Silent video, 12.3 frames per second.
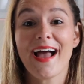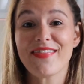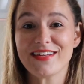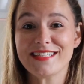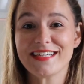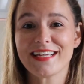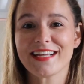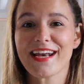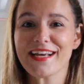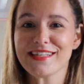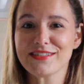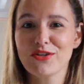and then taking a
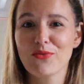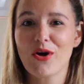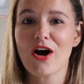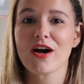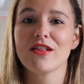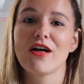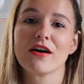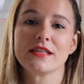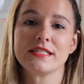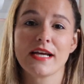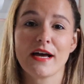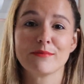nice little walk along
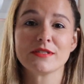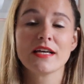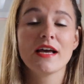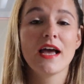the Thames.